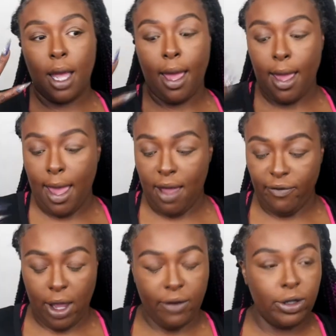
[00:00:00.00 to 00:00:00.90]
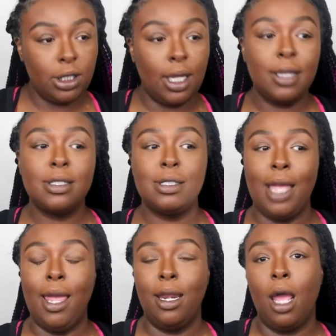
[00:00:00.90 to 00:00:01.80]
I have everything
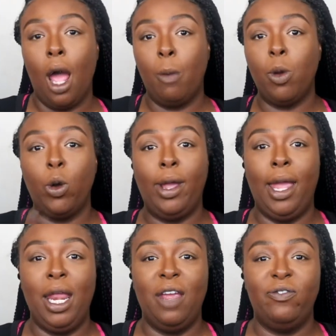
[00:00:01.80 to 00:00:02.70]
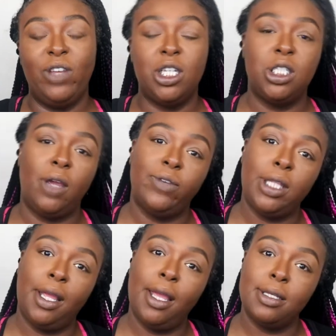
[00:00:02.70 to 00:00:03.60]
set. I'm gonna go ahead and finish
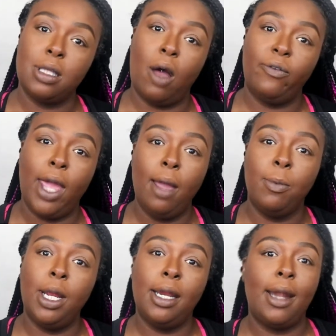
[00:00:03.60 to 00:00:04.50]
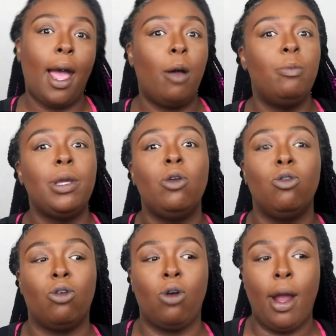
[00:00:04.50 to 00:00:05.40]
everything else off camera, and I'll be
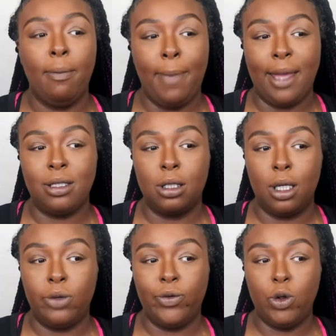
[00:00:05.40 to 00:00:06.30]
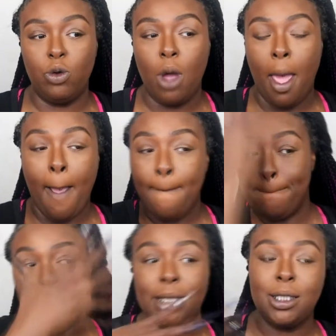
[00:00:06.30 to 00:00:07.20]
right back to give you
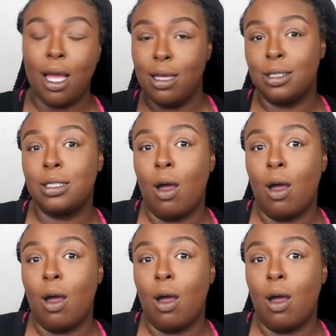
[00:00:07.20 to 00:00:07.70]
my thoughts